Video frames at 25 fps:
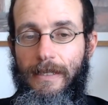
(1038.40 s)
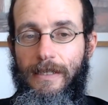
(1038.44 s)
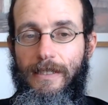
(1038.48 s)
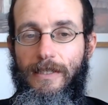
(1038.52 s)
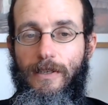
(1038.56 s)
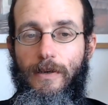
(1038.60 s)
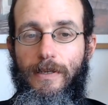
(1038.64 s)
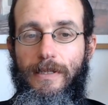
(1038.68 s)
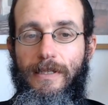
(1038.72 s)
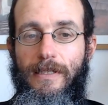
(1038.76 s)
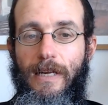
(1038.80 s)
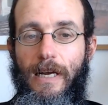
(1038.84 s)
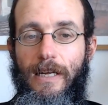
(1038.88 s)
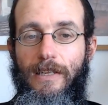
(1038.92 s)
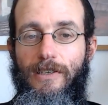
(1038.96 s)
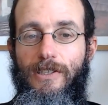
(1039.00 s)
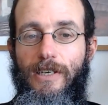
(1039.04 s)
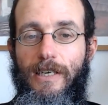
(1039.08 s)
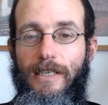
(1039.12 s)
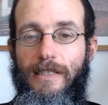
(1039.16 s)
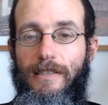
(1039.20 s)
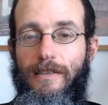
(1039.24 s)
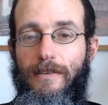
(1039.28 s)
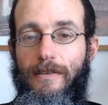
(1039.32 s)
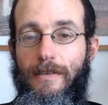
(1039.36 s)
So it's not
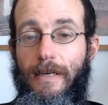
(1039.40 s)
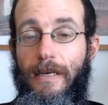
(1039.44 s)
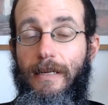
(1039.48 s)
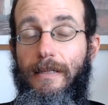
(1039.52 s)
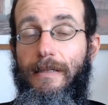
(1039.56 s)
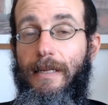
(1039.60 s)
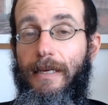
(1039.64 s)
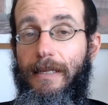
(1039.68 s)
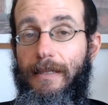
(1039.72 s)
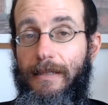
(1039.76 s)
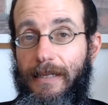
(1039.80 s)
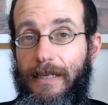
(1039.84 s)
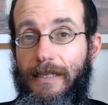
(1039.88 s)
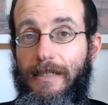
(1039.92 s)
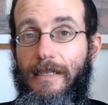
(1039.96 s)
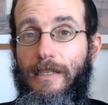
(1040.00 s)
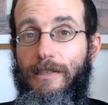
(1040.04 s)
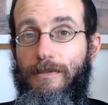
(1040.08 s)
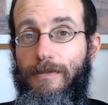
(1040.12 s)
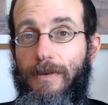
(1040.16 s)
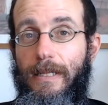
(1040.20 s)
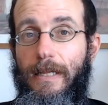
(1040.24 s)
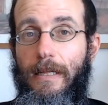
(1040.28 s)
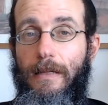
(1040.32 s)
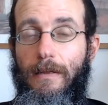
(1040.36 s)
just, and this
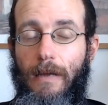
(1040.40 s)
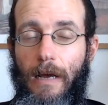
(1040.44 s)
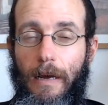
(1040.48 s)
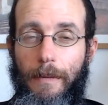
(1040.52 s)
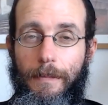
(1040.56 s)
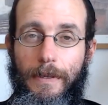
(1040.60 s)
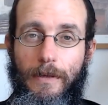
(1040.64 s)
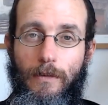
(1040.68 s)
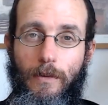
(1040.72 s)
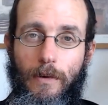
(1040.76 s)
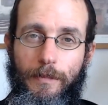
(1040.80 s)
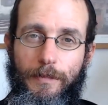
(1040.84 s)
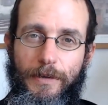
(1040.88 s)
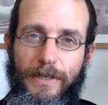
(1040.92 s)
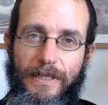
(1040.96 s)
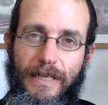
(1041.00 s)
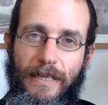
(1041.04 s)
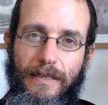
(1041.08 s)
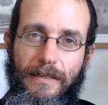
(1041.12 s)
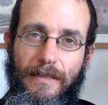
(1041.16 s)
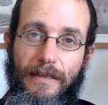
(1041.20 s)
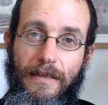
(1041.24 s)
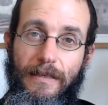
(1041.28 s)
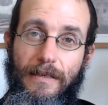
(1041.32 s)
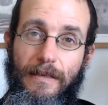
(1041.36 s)
is really the topic we
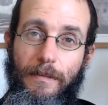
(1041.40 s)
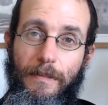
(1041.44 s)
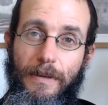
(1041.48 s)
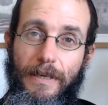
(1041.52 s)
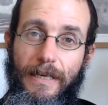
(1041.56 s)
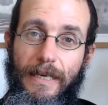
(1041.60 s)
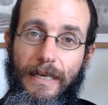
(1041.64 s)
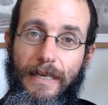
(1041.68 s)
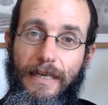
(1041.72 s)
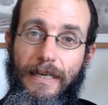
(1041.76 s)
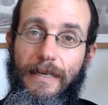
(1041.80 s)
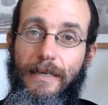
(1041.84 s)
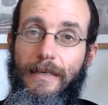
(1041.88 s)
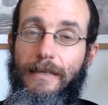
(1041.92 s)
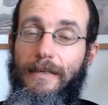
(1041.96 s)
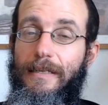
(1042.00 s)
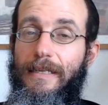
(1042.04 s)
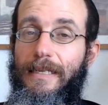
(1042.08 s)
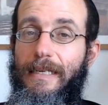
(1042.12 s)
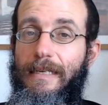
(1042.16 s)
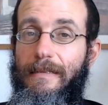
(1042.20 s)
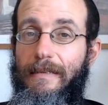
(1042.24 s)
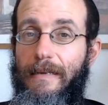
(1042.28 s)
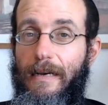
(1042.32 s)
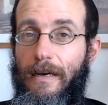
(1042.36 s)
presented in the beginning,
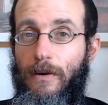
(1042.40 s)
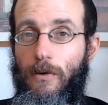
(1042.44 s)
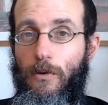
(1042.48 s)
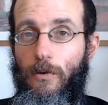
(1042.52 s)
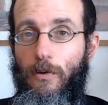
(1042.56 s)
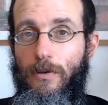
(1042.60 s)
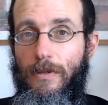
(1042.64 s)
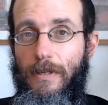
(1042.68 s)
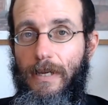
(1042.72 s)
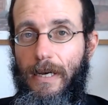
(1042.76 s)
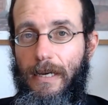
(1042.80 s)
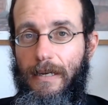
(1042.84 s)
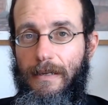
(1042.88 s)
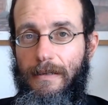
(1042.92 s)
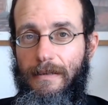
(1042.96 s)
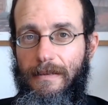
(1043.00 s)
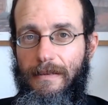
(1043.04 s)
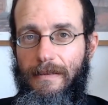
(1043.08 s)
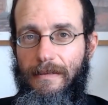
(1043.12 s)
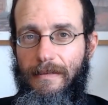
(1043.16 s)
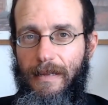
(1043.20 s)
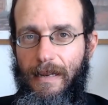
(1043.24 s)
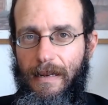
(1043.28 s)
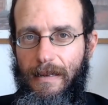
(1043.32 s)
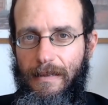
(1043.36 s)
It'aruta
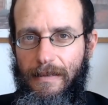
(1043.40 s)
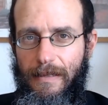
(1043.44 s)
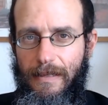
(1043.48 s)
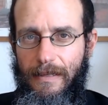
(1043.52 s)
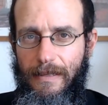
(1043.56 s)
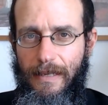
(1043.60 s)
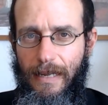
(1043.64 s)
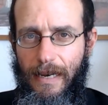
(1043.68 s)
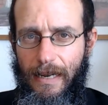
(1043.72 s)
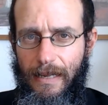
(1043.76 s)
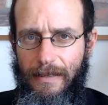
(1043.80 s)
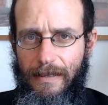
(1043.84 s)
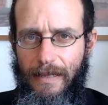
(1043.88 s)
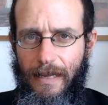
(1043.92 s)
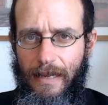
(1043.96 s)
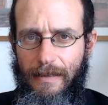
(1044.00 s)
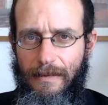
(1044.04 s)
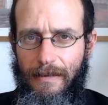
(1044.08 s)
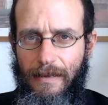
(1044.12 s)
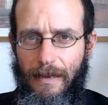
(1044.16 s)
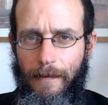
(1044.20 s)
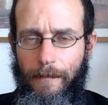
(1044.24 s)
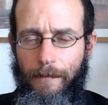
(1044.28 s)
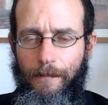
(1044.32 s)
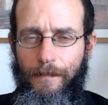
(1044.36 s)

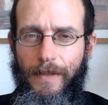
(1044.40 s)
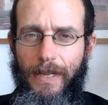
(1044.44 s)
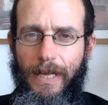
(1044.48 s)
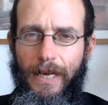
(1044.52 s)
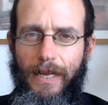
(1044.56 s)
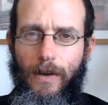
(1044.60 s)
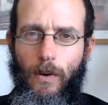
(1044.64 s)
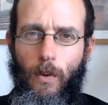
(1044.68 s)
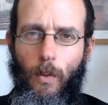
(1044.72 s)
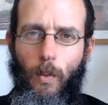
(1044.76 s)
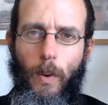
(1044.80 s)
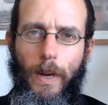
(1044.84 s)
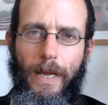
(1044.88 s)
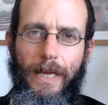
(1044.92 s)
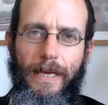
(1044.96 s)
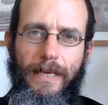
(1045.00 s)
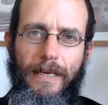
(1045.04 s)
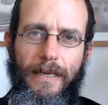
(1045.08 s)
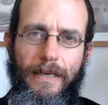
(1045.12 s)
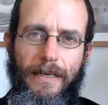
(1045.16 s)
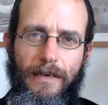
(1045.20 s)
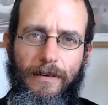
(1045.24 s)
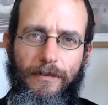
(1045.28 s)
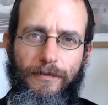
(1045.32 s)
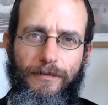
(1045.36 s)
diletata, an
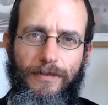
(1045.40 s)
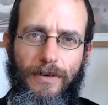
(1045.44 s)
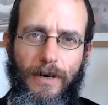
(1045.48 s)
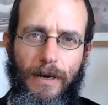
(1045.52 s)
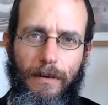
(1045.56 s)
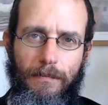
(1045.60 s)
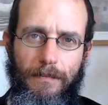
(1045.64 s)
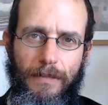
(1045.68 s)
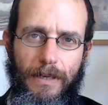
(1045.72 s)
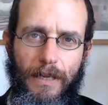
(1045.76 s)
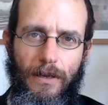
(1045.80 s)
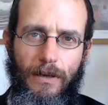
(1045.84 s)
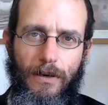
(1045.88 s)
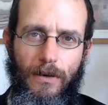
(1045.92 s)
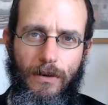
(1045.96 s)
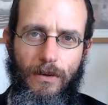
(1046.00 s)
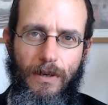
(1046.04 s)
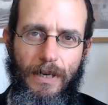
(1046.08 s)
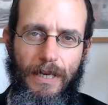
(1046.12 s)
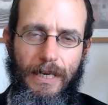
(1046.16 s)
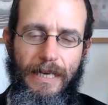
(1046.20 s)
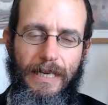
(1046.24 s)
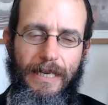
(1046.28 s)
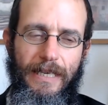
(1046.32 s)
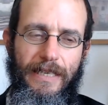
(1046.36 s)
awakening from below.
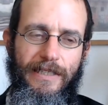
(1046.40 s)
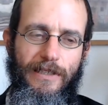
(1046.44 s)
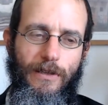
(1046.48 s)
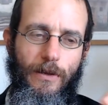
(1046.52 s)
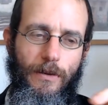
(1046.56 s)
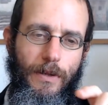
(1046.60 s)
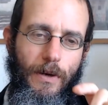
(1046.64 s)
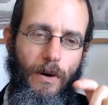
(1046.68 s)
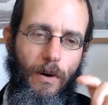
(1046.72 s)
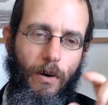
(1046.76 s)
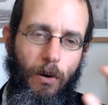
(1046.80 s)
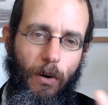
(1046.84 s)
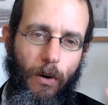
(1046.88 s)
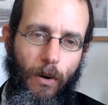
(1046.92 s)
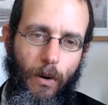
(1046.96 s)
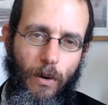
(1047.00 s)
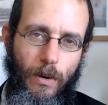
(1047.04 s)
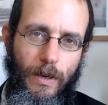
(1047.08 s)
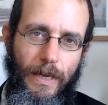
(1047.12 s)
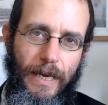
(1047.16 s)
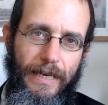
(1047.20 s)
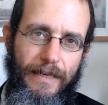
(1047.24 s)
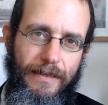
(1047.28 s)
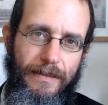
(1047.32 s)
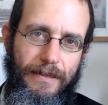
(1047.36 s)
So the
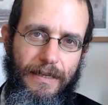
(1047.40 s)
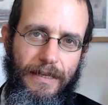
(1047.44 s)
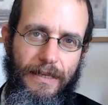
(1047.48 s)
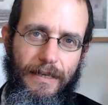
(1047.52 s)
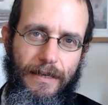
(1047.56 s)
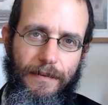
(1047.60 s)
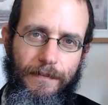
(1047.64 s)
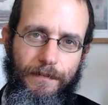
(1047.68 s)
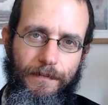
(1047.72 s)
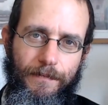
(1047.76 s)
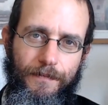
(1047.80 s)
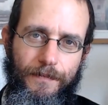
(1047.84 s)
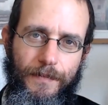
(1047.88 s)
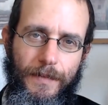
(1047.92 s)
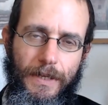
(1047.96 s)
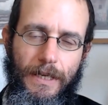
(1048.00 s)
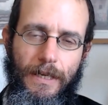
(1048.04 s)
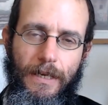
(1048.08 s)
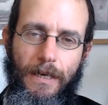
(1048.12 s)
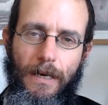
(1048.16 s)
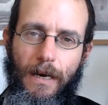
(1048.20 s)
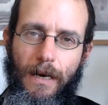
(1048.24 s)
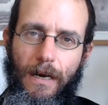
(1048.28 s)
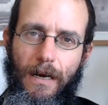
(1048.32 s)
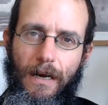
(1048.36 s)
whole idea
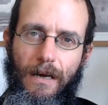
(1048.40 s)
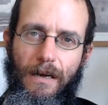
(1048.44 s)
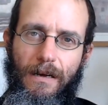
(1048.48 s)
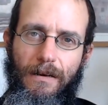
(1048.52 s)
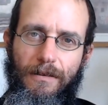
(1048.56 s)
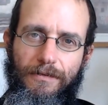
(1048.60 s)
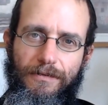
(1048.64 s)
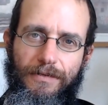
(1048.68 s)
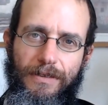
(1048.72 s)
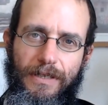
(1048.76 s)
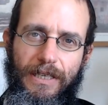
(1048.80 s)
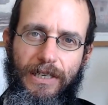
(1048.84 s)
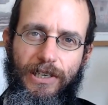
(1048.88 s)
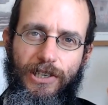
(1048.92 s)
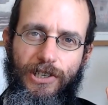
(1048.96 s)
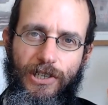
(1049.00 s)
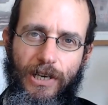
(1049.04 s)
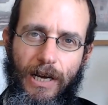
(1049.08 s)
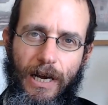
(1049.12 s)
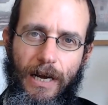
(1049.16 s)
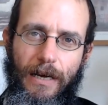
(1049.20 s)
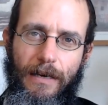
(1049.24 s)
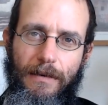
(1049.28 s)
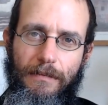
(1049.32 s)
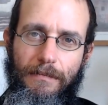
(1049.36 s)
of
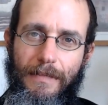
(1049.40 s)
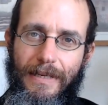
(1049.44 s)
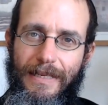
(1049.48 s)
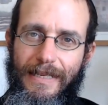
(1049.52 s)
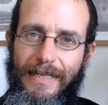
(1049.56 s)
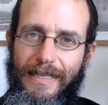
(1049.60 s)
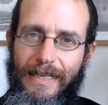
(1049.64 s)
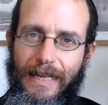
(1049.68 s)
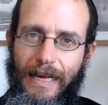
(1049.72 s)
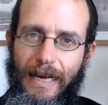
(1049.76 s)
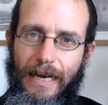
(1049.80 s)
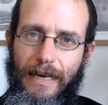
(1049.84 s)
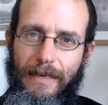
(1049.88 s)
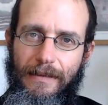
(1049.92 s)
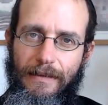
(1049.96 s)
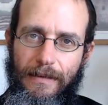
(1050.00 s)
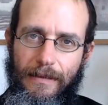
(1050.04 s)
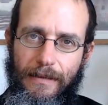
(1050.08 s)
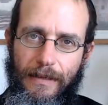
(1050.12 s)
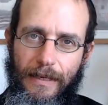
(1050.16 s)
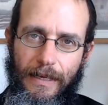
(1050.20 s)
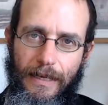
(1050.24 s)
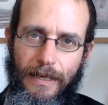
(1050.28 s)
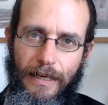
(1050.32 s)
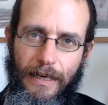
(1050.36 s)
Isha Mazrat
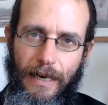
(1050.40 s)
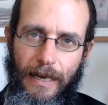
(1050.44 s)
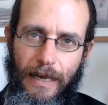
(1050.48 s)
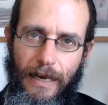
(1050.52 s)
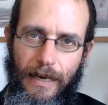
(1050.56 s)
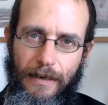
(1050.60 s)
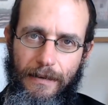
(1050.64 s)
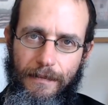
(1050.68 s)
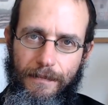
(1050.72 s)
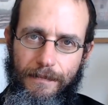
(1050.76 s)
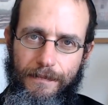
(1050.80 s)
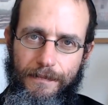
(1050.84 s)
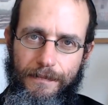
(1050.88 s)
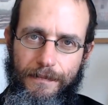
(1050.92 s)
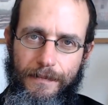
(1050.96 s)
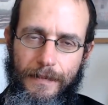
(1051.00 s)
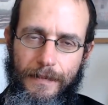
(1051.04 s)
Tchila,